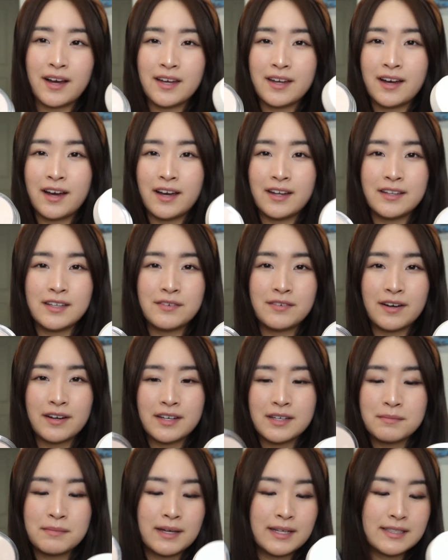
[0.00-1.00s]
I highly
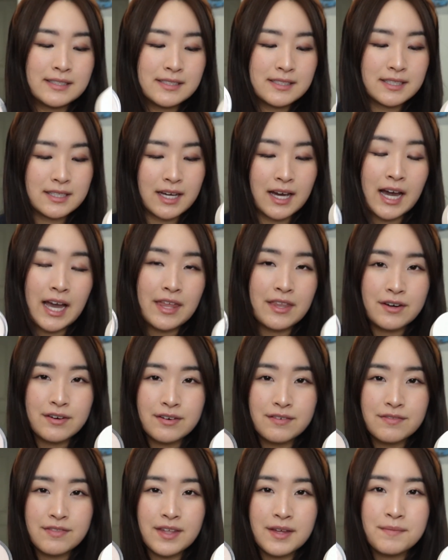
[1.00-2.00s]
recommend either
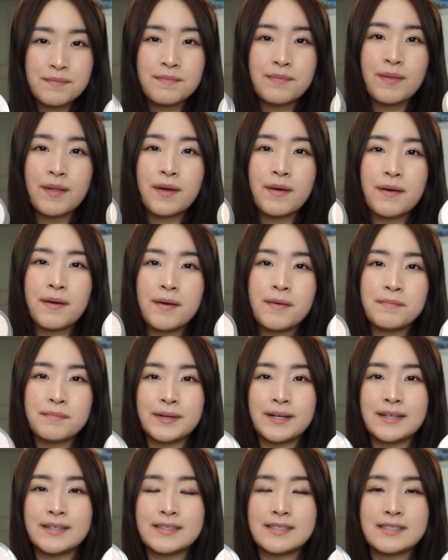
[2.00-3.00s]
of them,
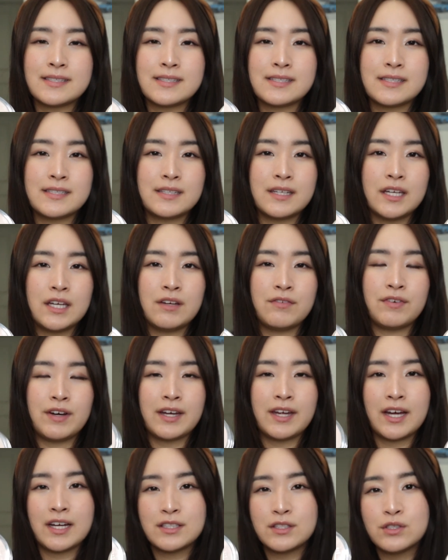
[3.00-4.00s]
but if I
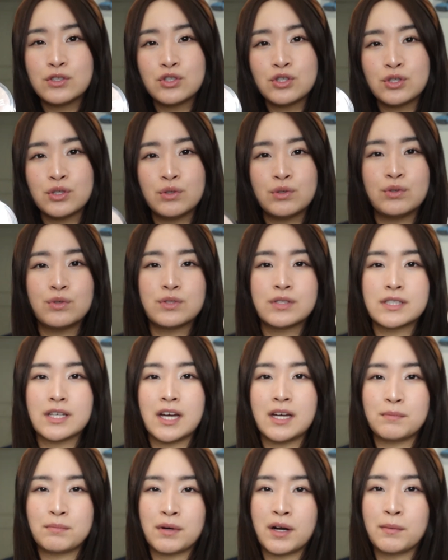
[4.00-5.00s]
had to choose,
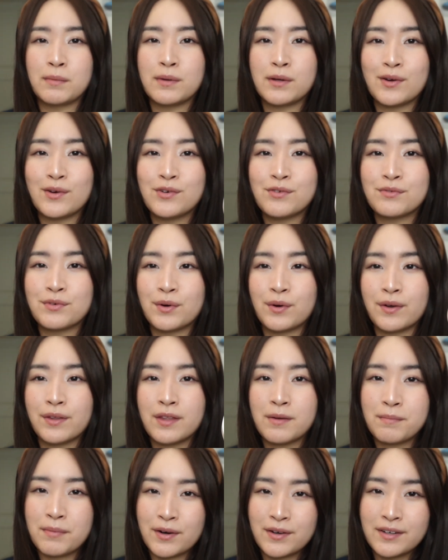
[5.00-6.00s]
I'd probably go for
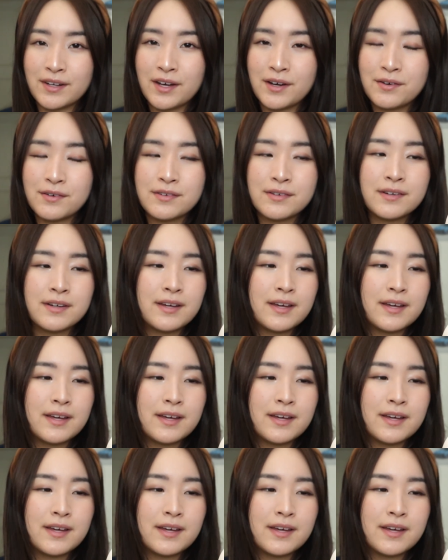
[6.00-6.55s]
the Parnnell.